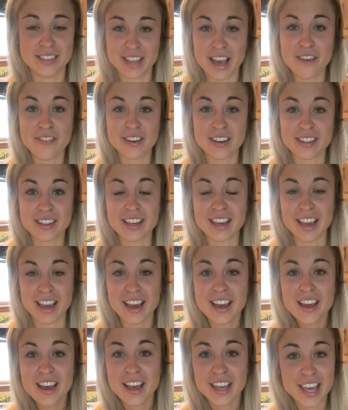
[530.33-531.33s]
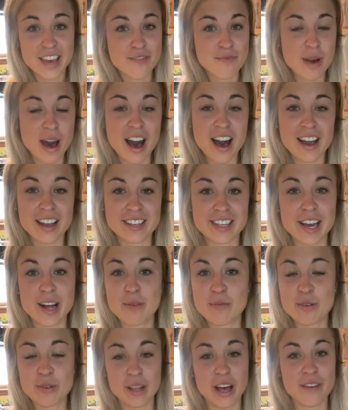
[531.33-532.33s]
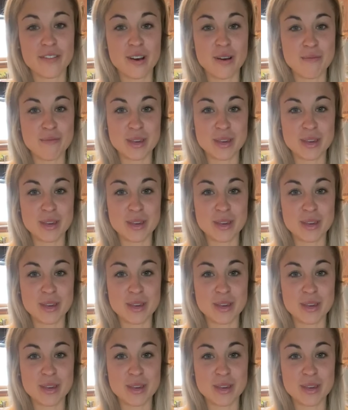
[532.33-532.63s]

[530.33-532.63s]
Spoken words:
definitely give him a hug, tell him you love him,